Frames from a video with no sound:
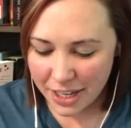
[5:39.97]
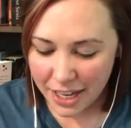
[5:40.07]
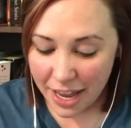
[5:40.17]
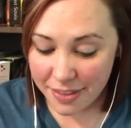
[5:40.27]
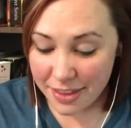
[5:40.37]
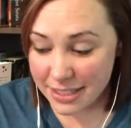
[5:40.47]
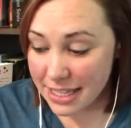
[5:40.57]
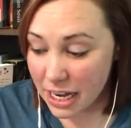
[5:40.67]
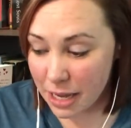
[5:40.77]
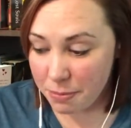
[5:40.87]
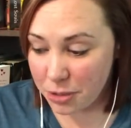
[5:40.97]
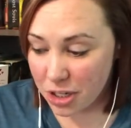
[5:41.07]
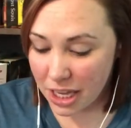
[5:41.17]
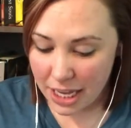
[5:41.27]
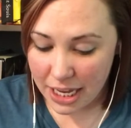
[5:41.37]
And then the second book
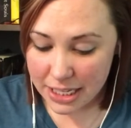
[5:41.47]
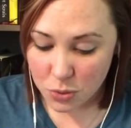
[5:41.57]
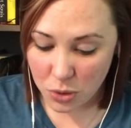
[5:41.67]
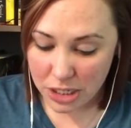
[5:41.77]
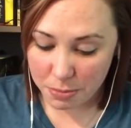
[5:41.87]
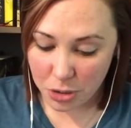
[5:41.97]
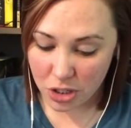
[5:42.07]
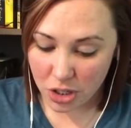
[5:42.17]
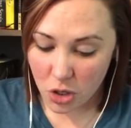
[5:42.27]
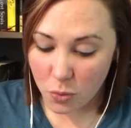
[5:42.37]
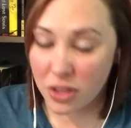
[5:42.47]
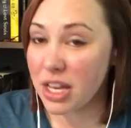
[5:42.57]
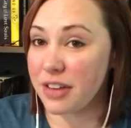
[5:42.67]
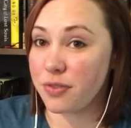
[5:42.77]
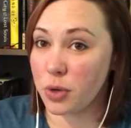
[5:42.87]
is read a book with
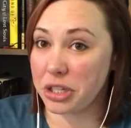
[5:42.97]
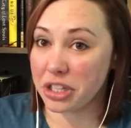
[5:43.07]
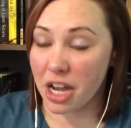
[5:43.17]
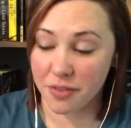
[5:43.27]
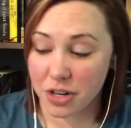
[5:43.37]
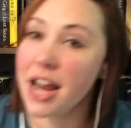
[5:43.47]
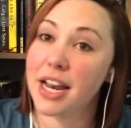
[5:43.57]
a foiled cover.